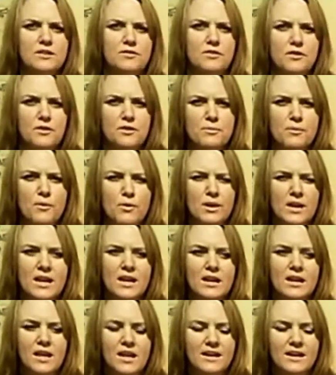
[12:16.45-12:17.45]
for the
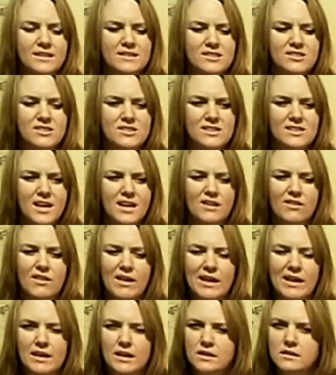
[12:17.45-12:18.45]
morning, and it's just kind of
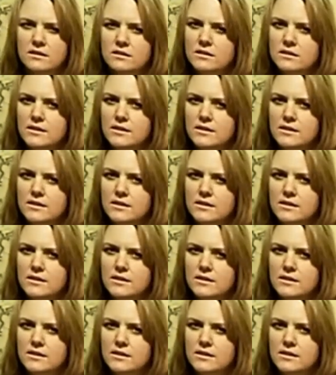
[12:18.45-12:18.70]
like